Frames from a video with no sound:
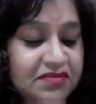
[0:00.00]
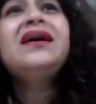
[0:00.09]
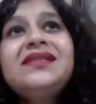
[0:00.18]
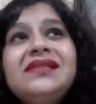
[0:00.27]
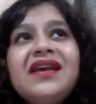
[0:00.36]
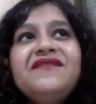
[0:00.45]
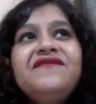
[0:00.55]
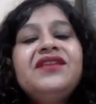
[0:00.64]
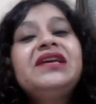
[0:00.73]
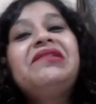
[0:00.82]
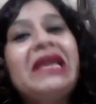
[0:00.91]
Past life
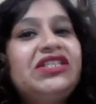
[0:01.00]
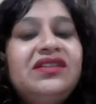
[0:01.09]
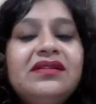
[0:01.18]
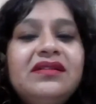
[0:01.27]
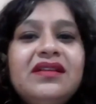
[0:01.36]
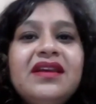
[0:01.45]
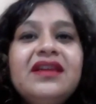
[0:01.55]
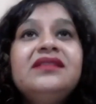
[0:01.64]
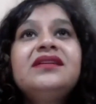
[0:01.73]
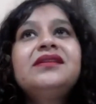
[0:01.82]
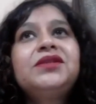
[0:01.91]
regression.
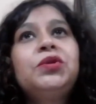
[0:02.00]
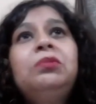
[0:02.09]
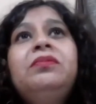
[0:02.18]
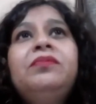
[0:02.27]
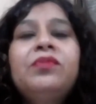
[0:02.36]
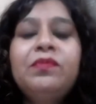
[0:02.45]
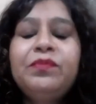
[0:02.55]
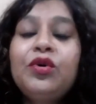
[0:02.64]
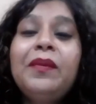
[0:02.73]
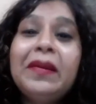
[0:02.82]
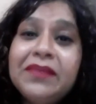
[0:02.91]
It is,
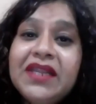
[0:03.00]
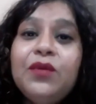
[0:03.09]
probably